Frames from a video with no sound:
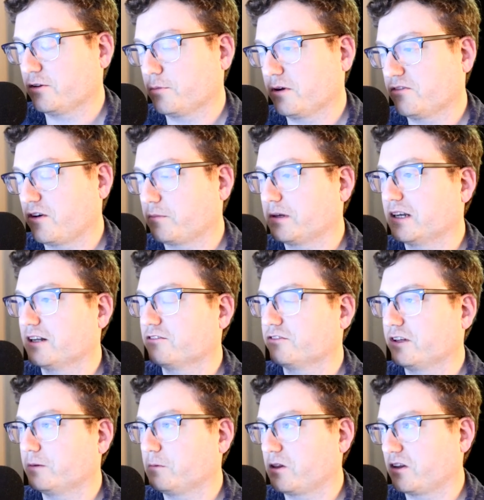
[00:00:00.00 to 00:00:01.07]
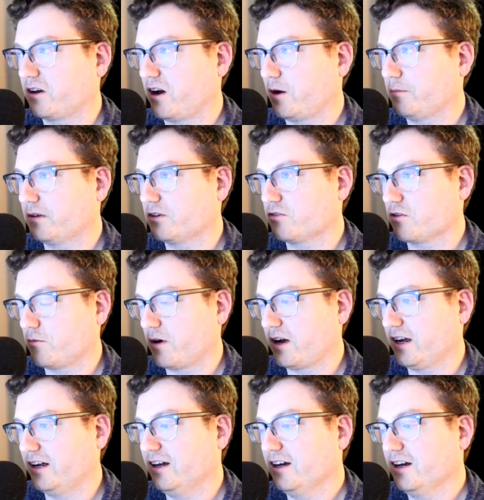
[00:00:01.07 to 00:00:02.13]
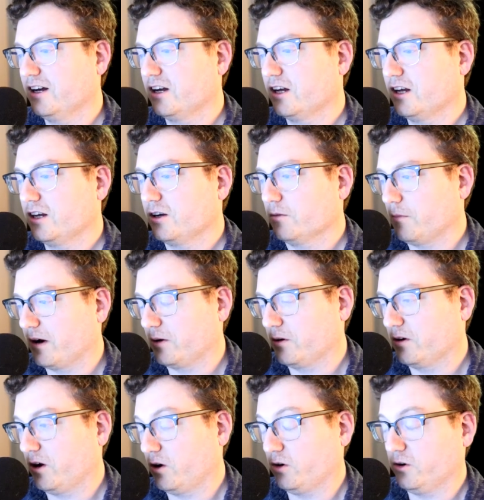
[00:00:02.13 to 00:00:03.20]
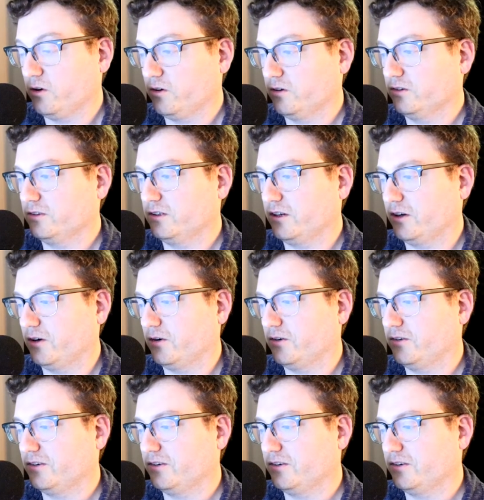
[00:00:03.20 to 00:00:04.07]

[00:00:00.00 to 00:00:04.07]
but if I'm getting flamed in the comments for my, oh, you know,